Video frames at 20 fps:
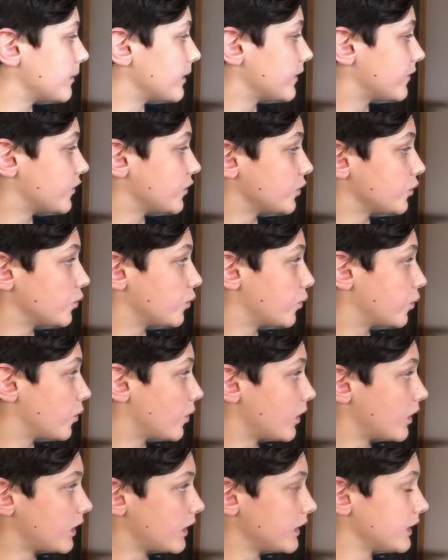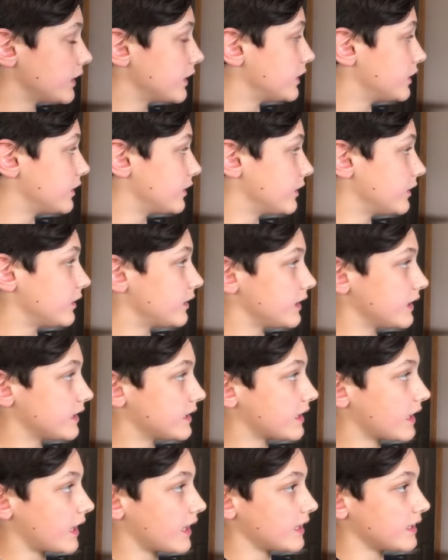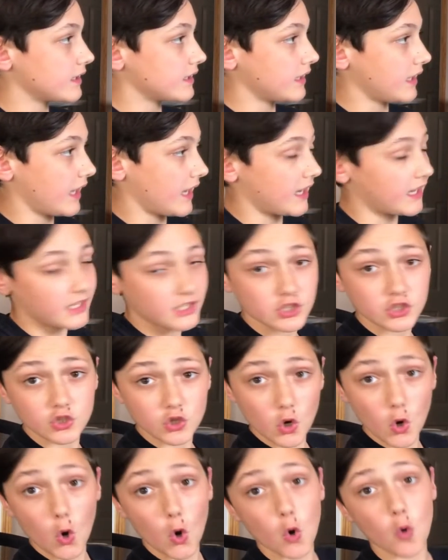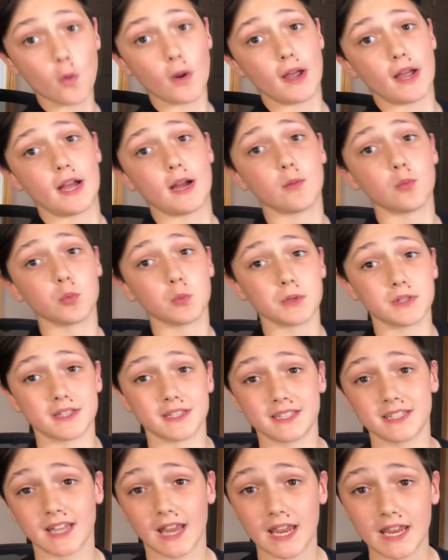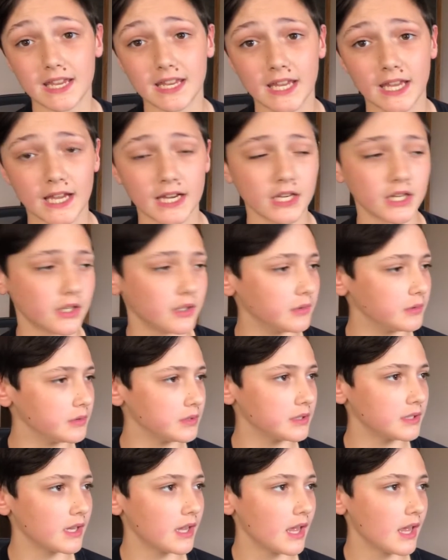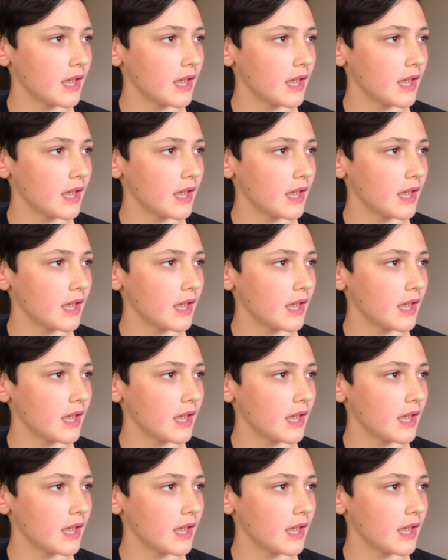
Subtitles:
If you want, these guys can cohab with day geckos,